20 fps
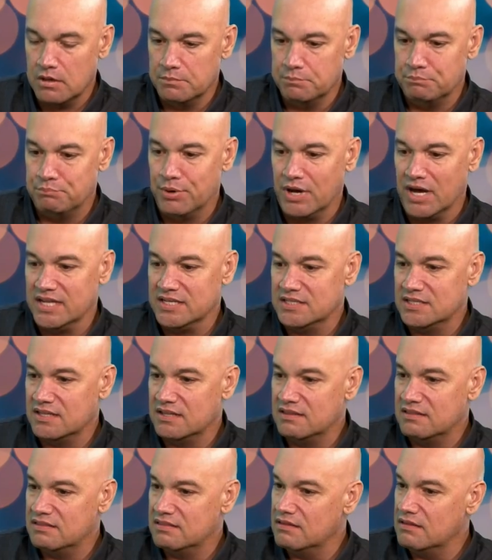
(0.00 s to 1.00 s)
But
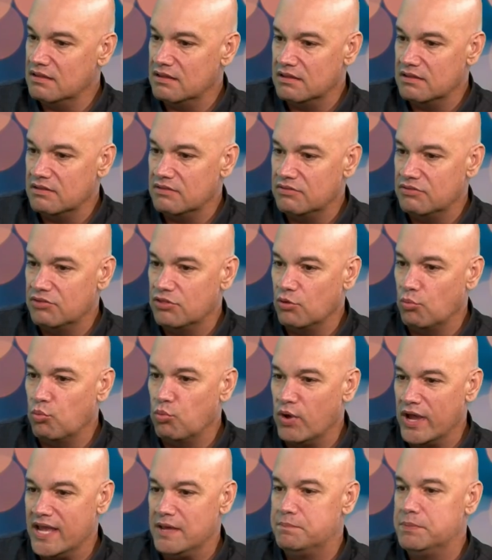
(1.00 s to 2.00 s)
the
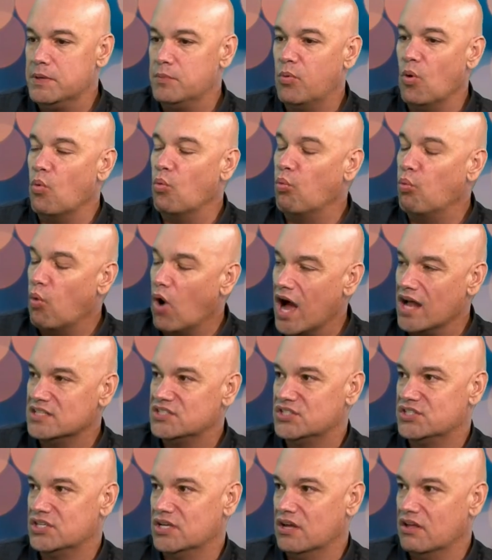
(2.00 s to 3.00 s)
way people
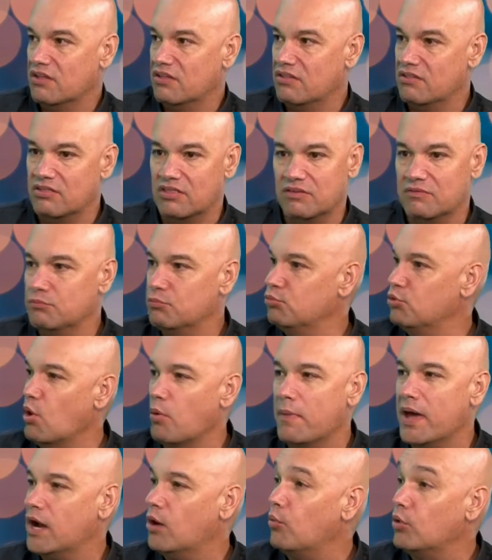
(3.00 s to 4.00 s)
watch, no
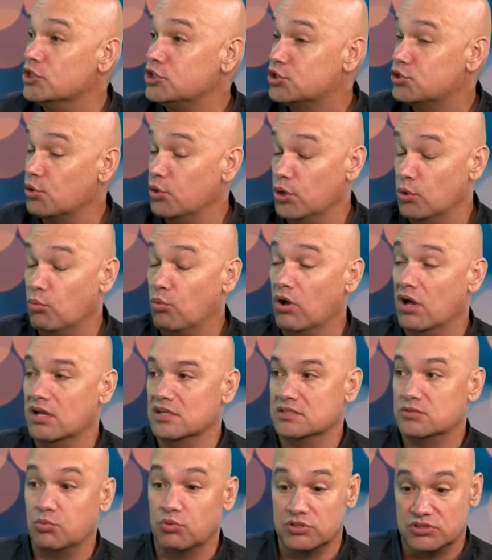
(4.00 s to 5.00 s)
matter what show it
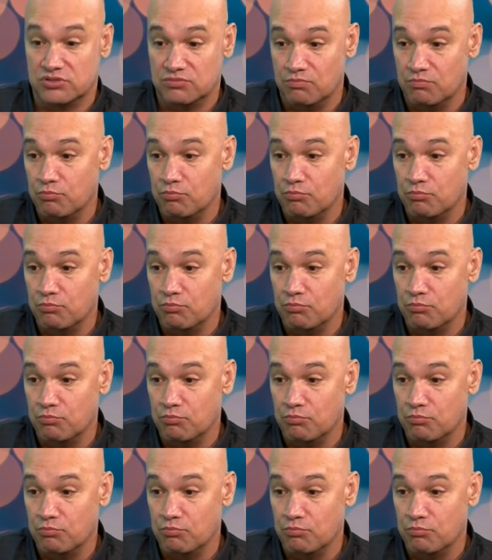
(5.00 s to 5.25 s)
was, was